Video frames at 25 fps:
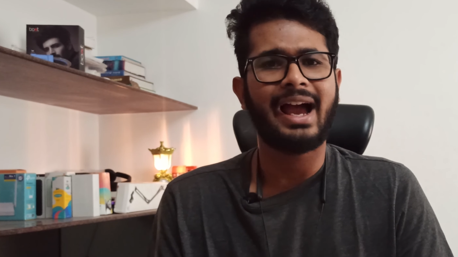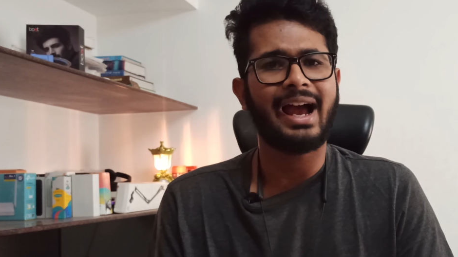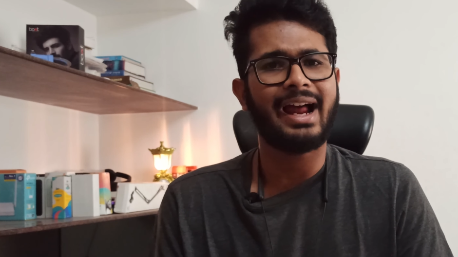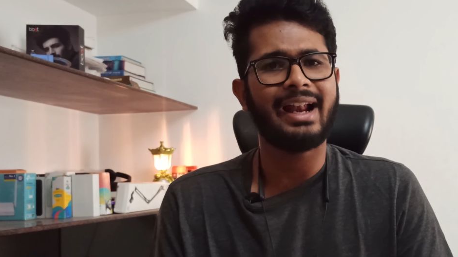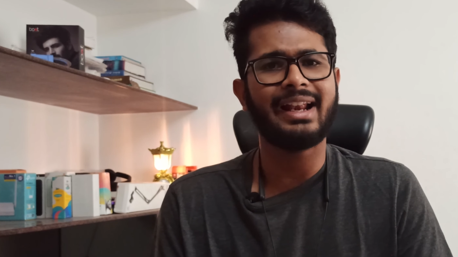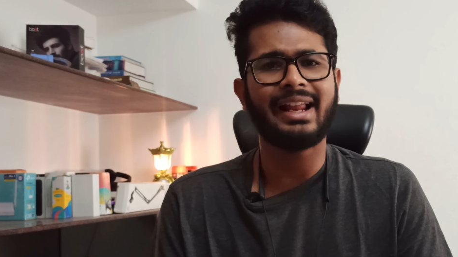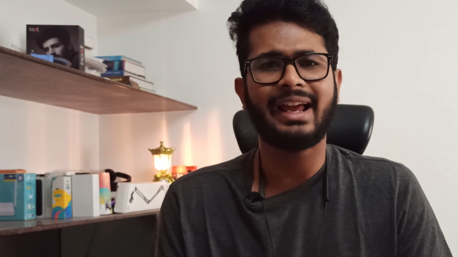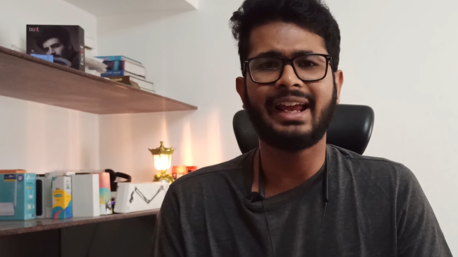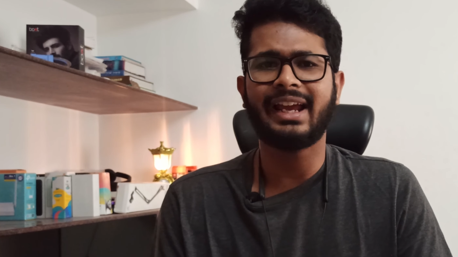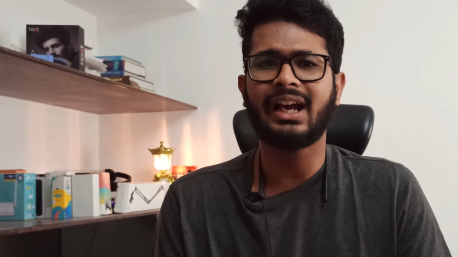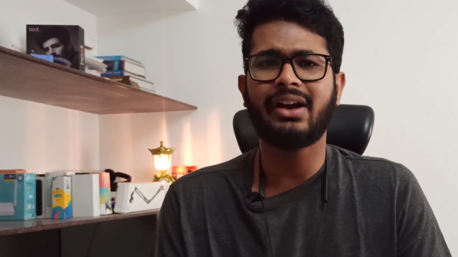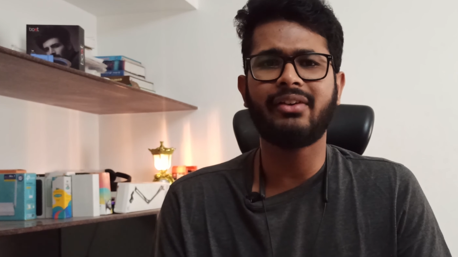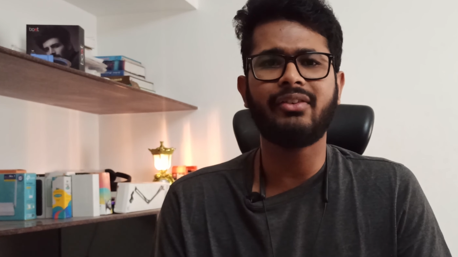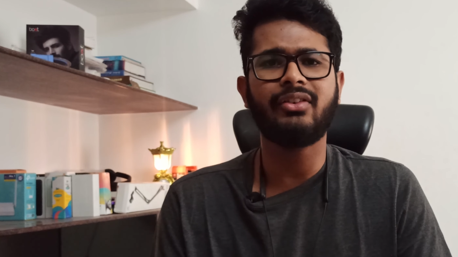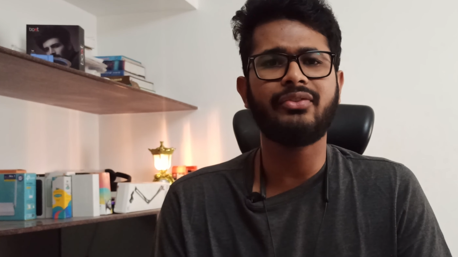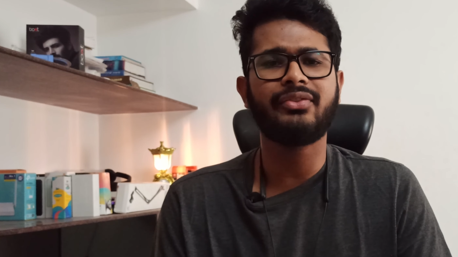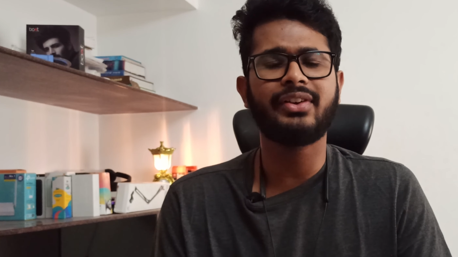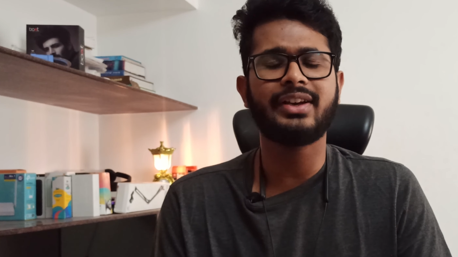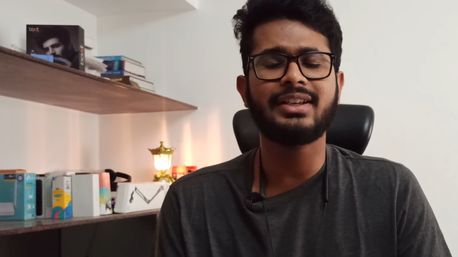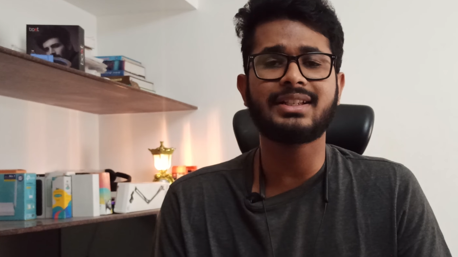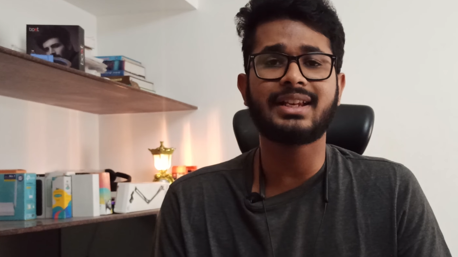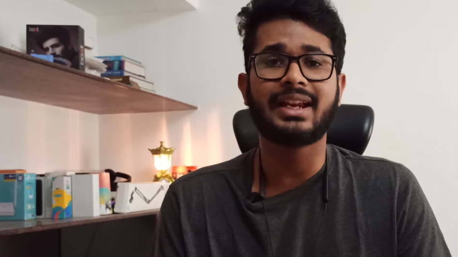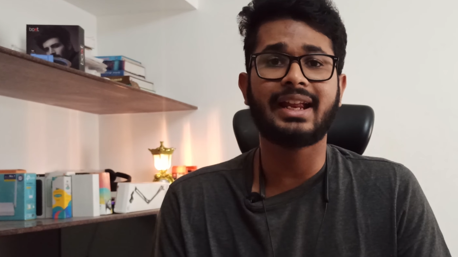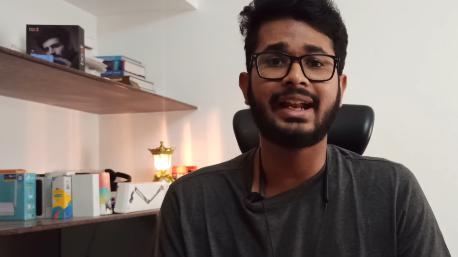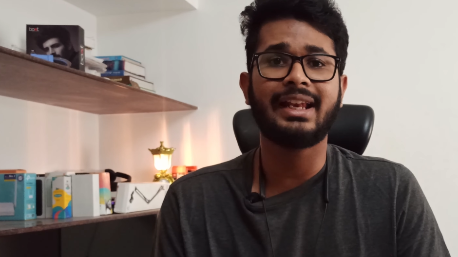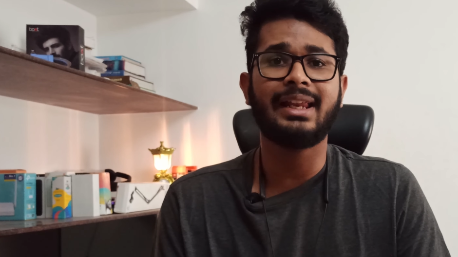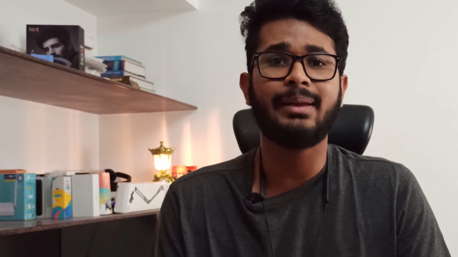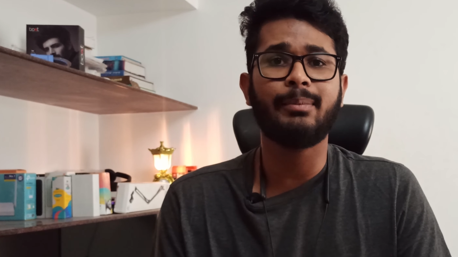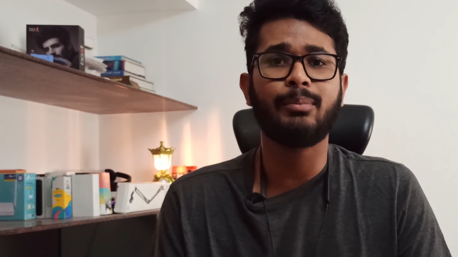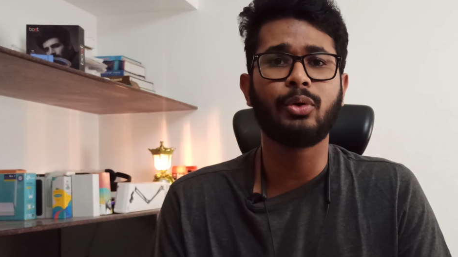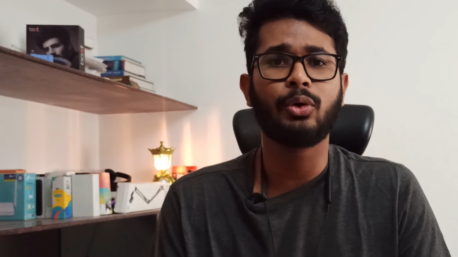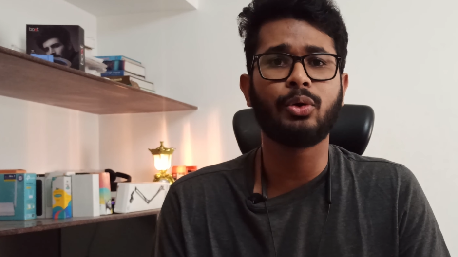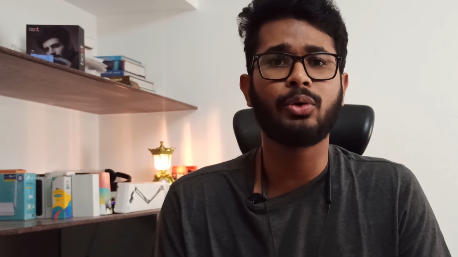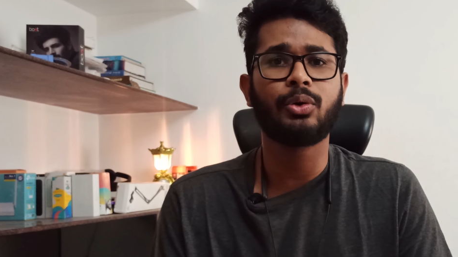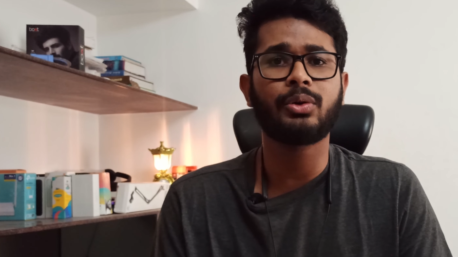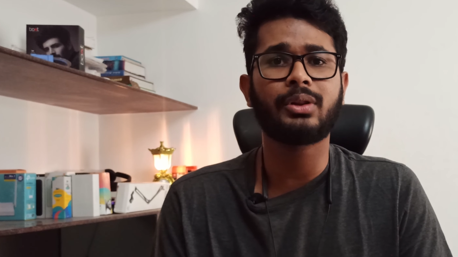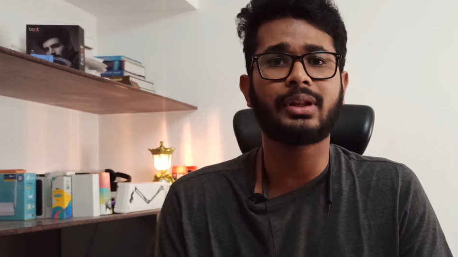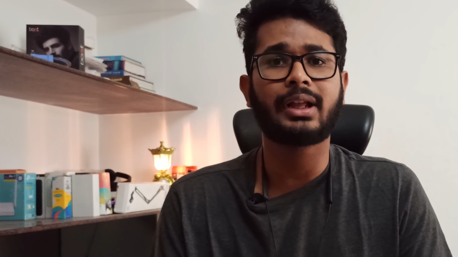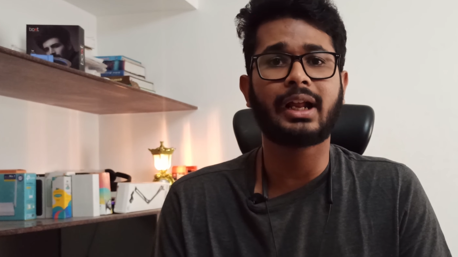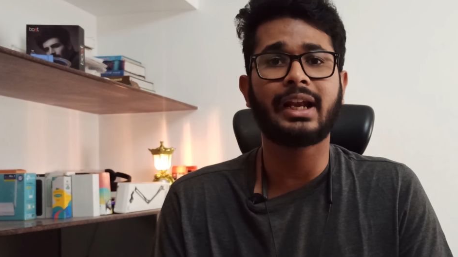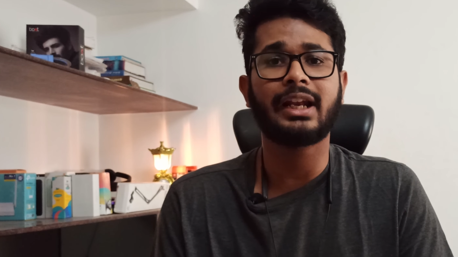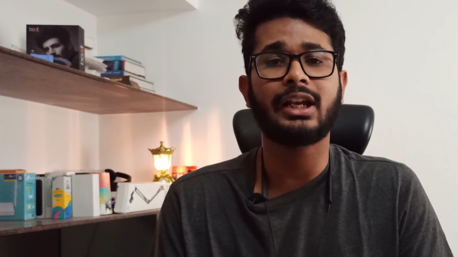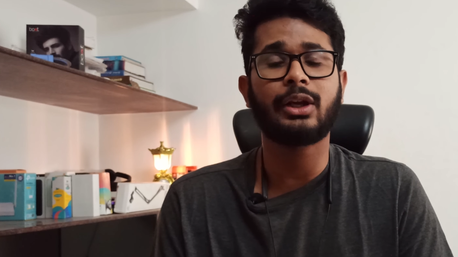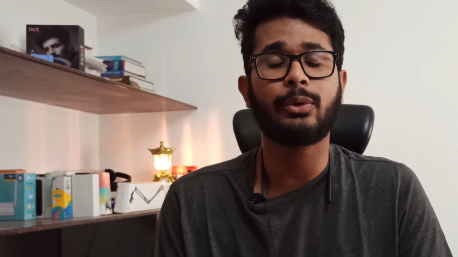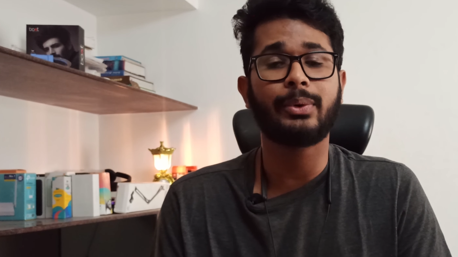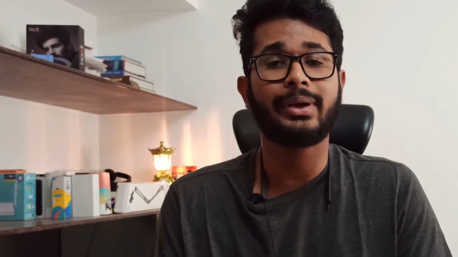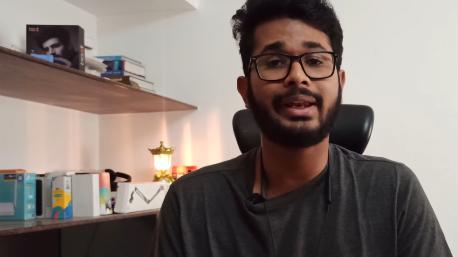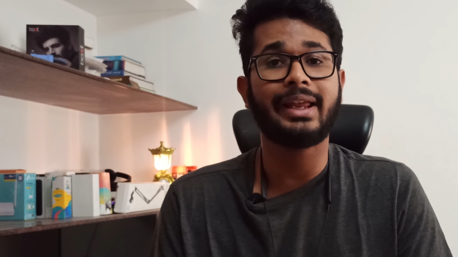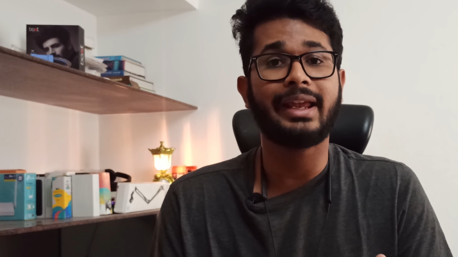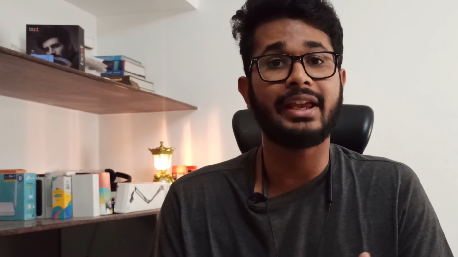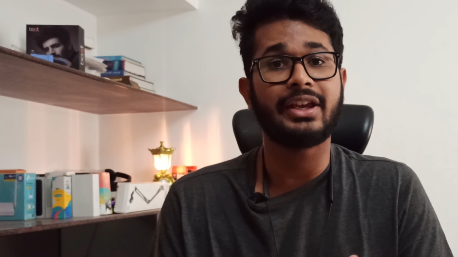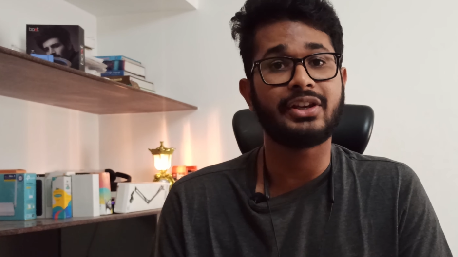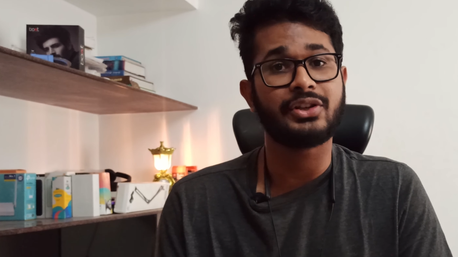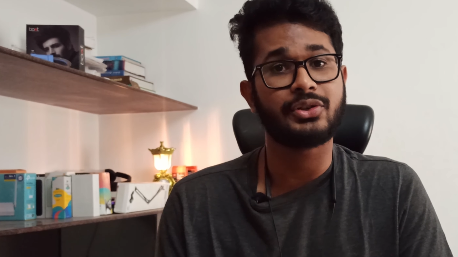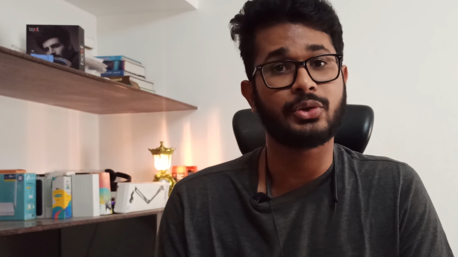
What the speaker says: and I haven't faced any Bluetooth connectivity